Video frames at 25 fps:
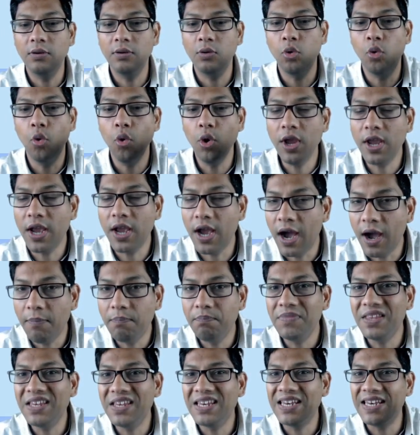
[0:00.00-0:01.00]
going
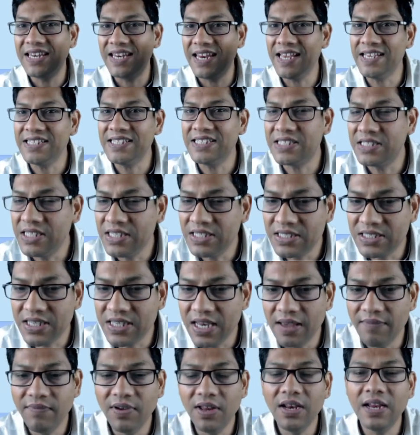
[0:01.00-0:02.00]
up, test this
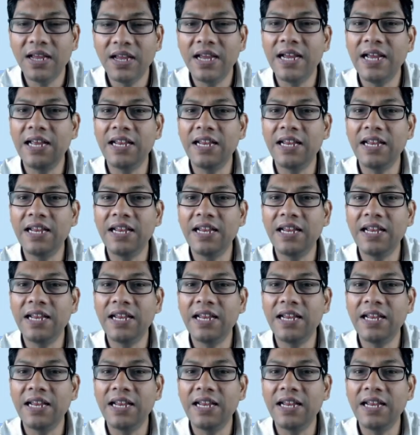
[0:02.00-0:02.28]
level,